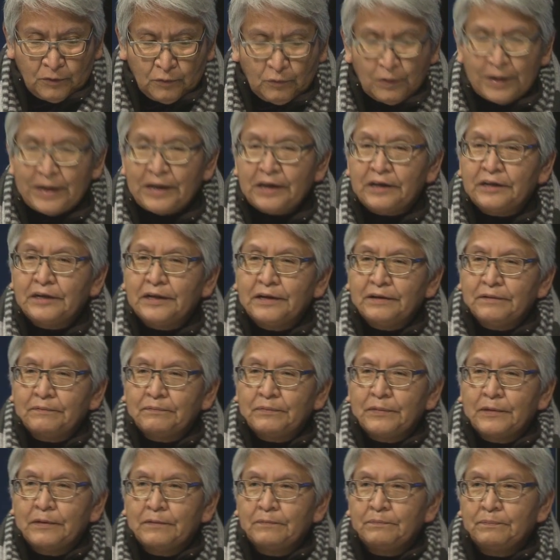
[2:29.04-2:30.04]

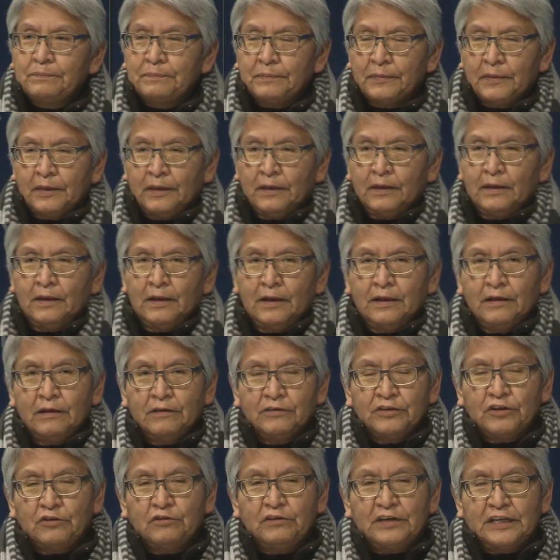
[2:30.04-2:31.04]
when
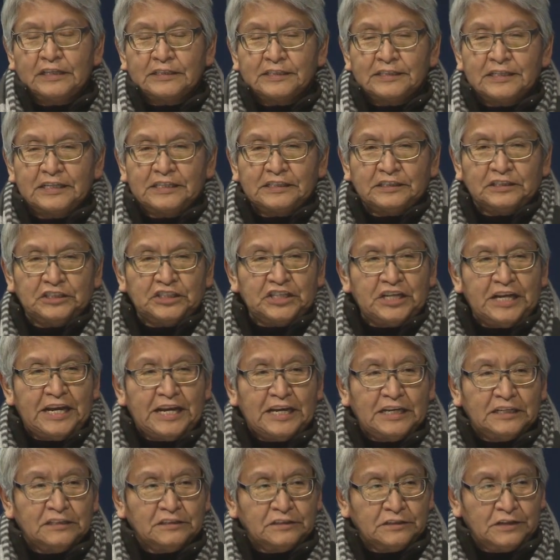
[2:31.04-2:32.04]
there was
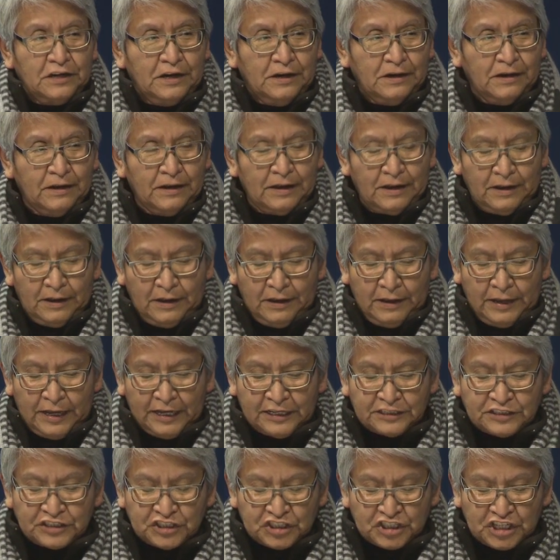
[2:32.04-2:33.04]

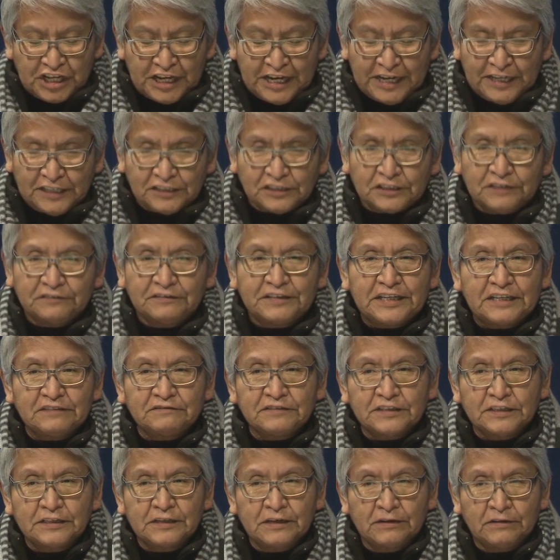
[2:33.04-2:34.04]
exchange of
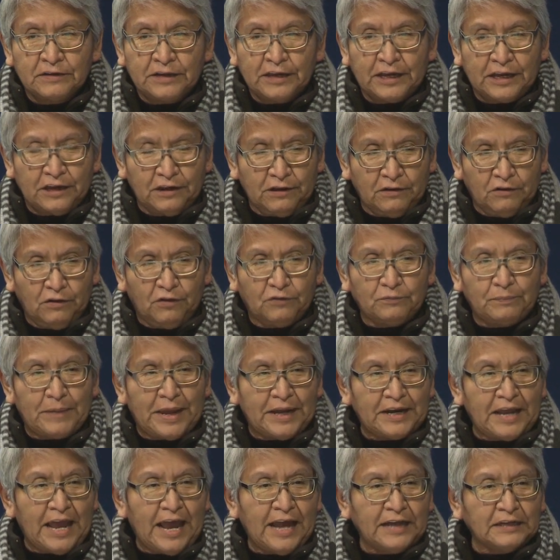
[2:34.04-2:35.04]
gifts on
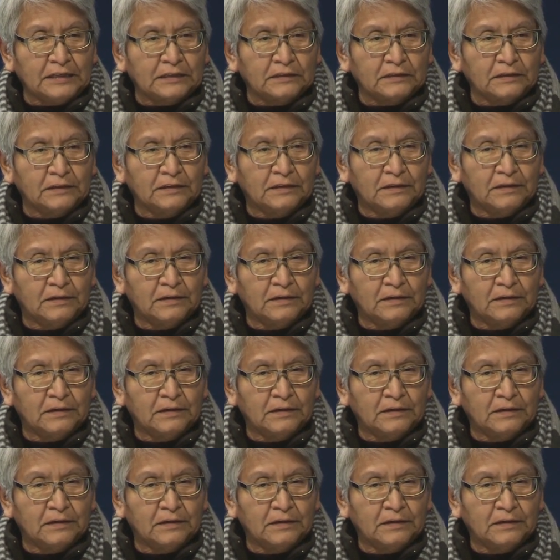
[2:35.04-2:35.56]
Manhattan,